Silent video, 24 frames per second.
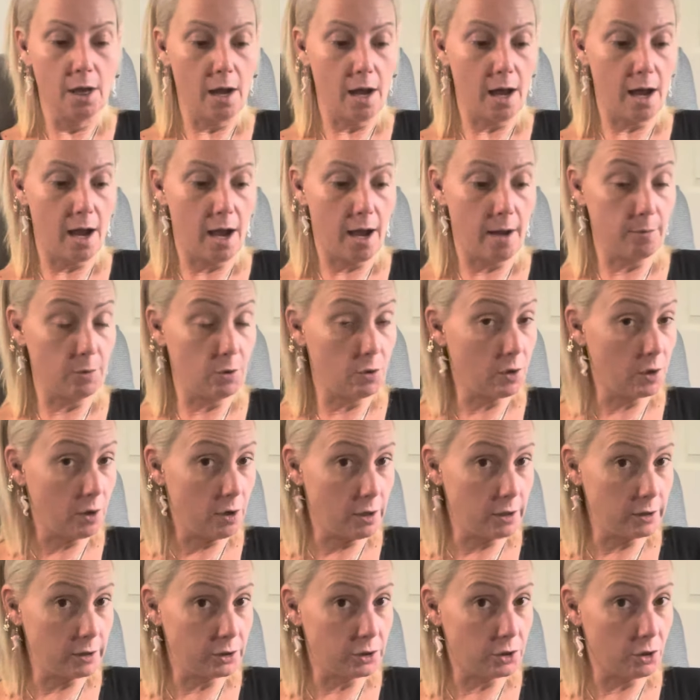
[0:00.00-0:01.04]
Um, you can
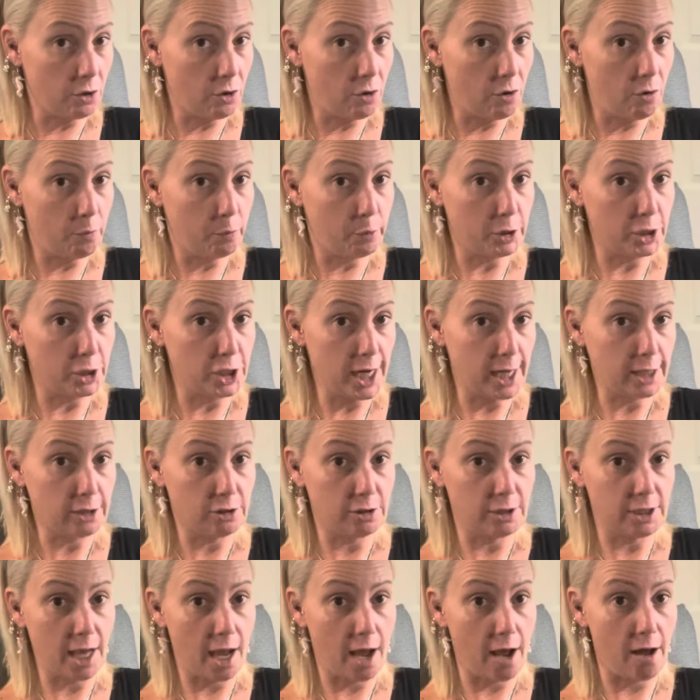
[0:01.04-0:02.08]
also project
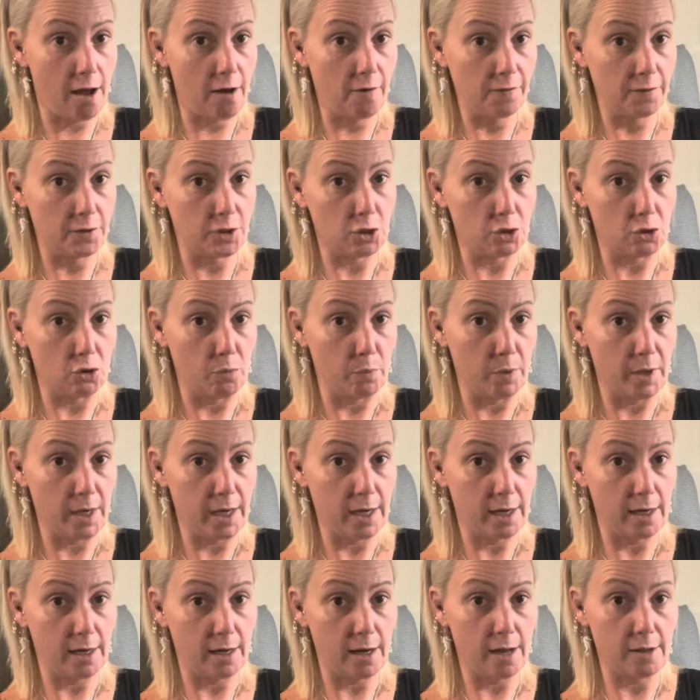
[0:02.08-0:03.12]
yourself to be
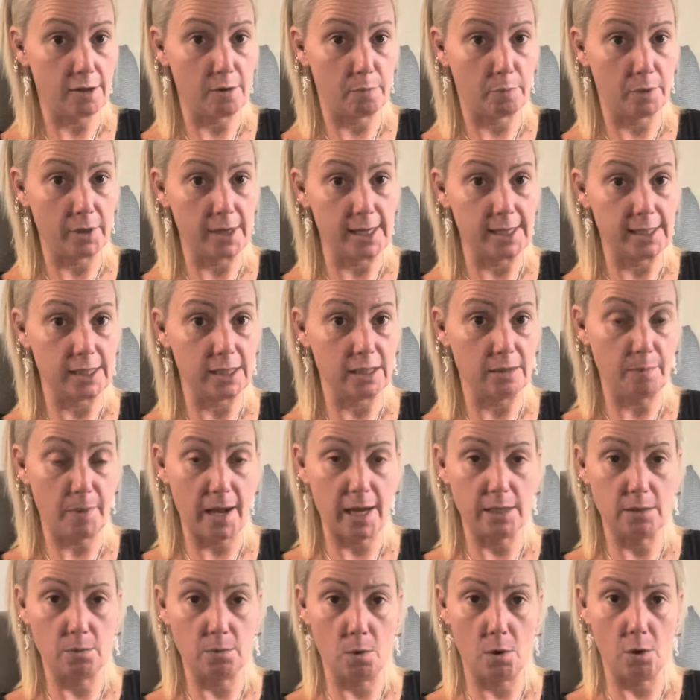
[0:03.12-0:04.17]
in another place and
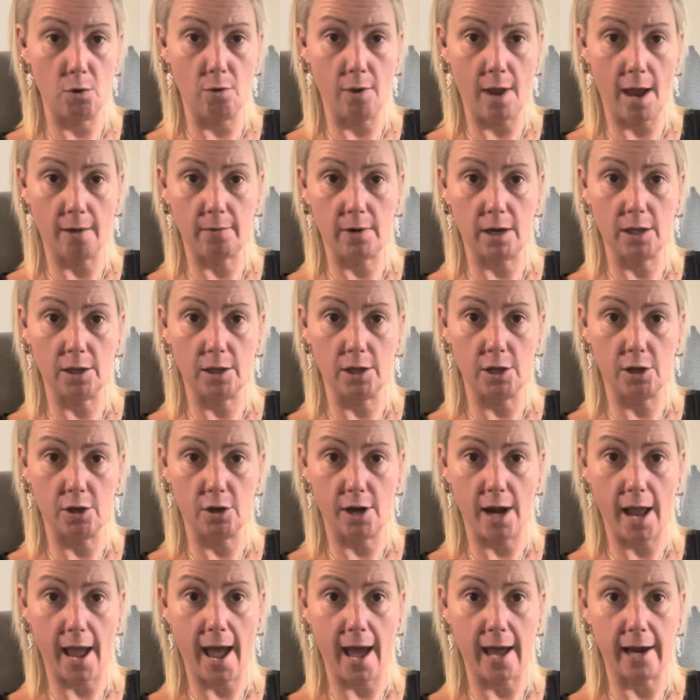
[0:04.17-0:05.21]
space when you get really good
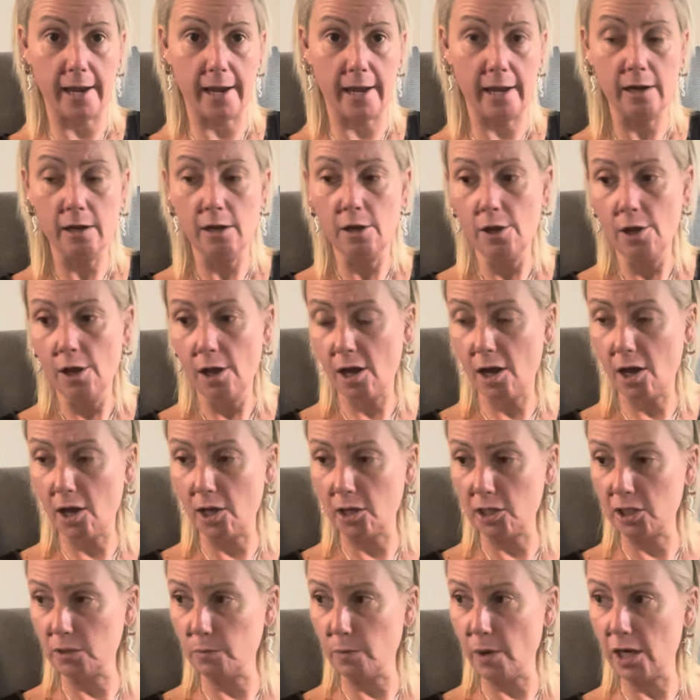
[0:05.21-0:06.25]
at it. Uh,
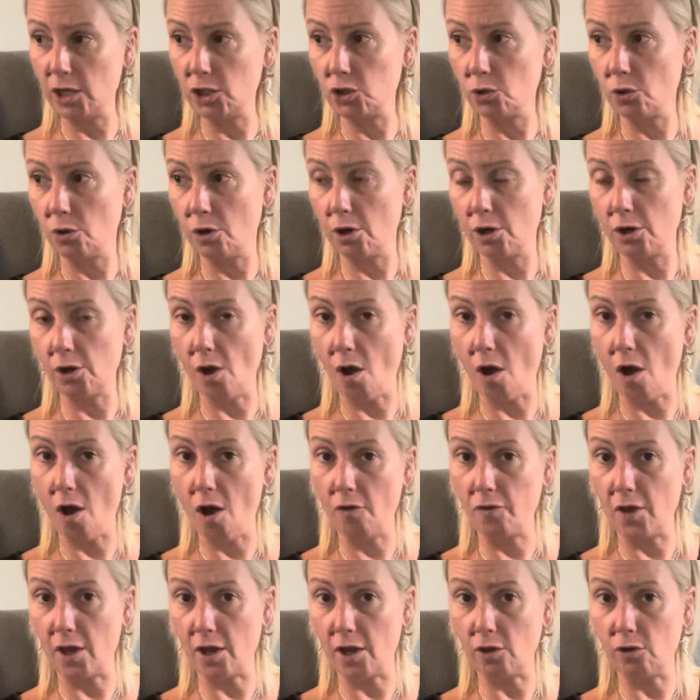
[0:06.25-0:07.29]
just make sure,
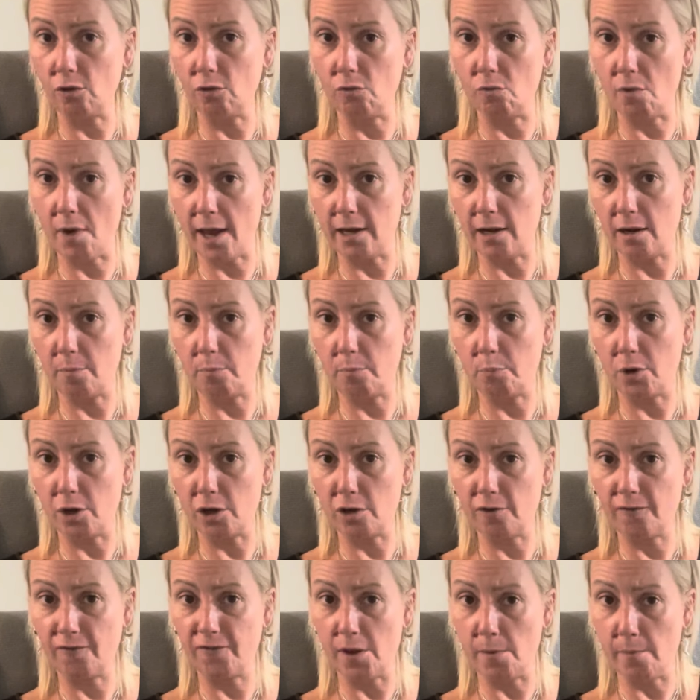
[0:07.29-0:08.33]
y'all, that you end up putting
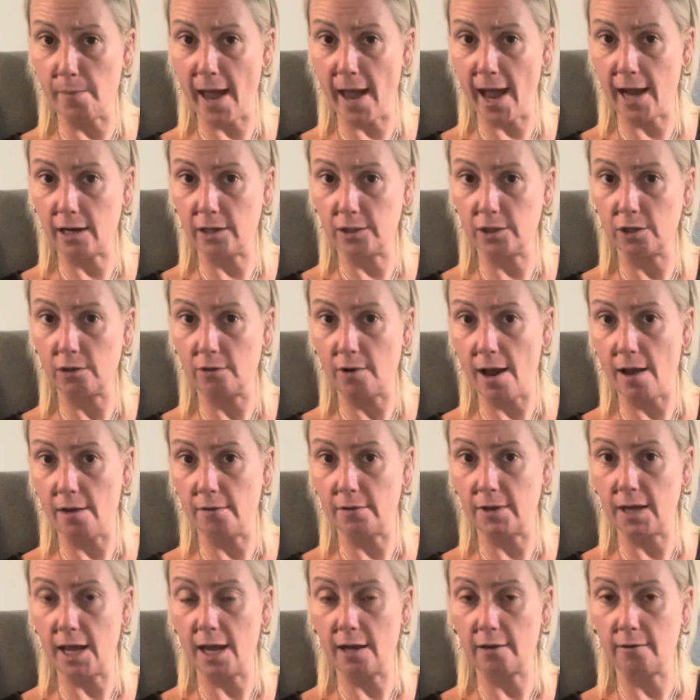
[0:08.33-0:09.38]
your feet back on the ground,
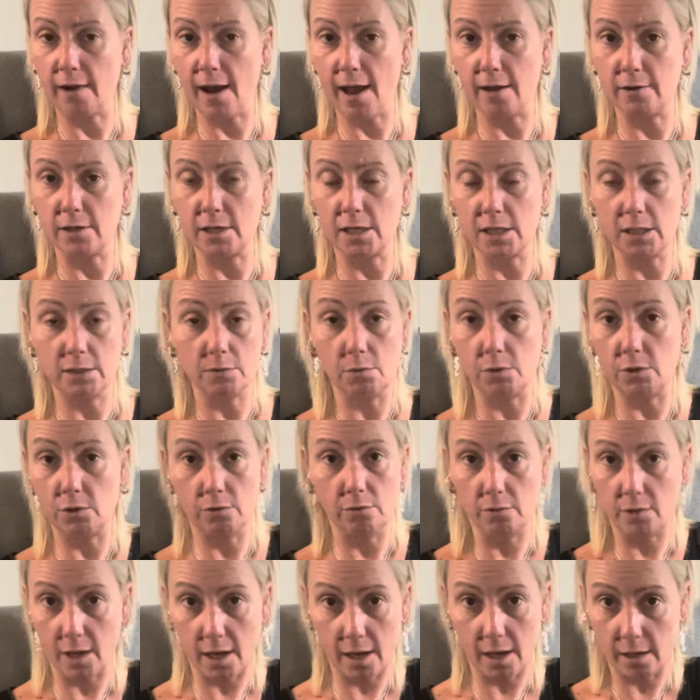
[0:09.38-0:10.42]
get grounded, because when you,
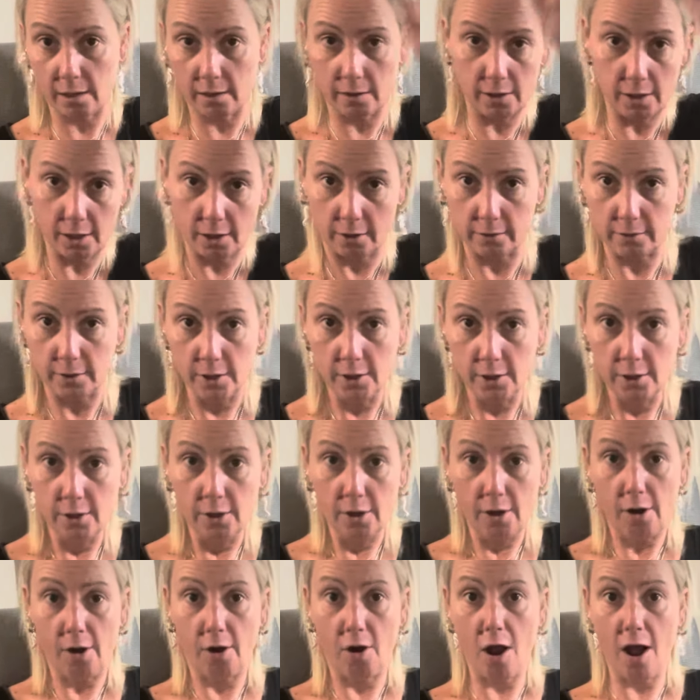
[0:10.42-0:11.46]
like, you know,
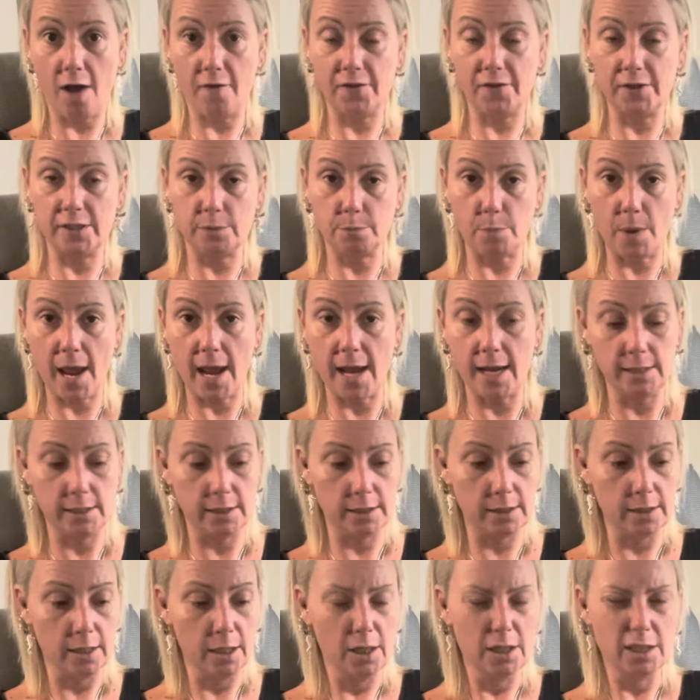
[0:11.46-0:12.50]
are off in
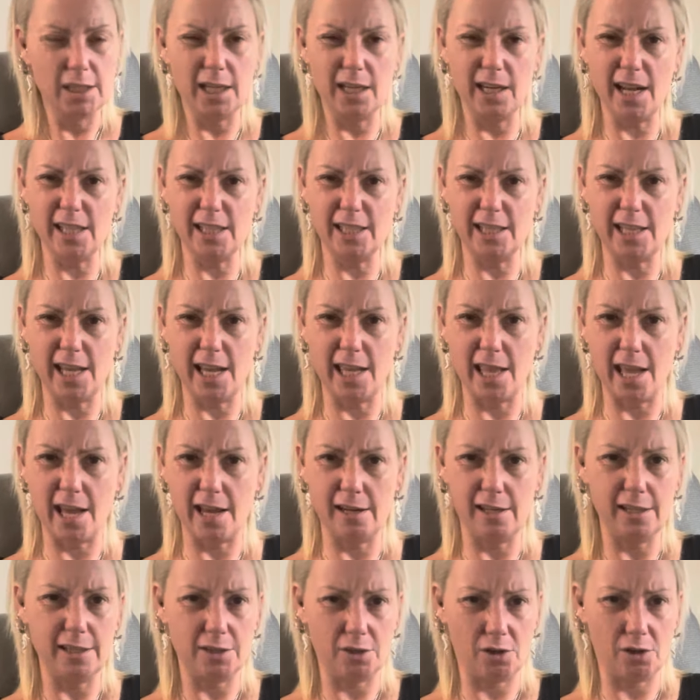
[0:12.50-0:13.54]
space, didn't I say
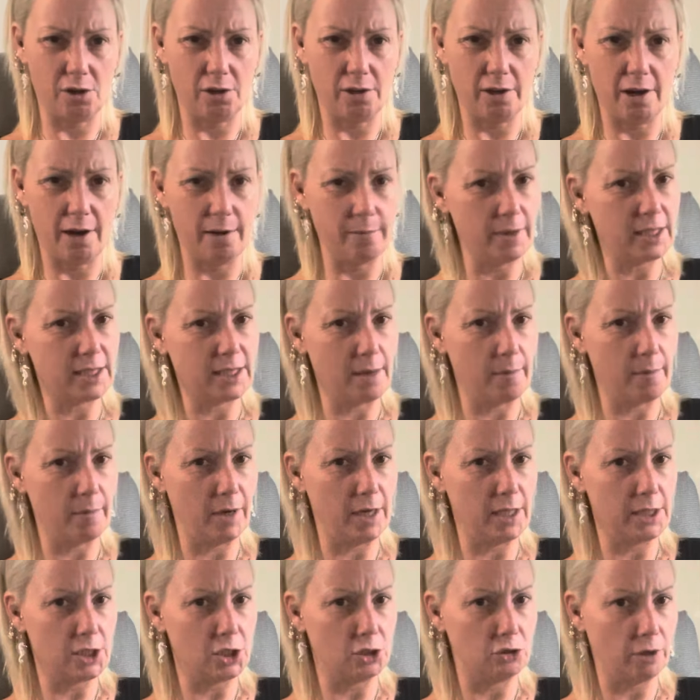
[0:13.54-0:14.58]
that earlier? I'm like,
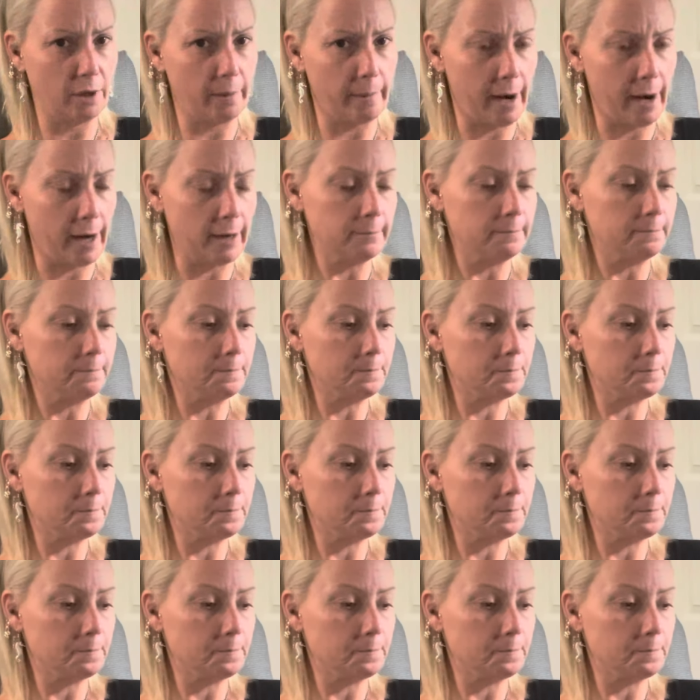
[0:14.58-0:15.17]
somebody's a dreamer.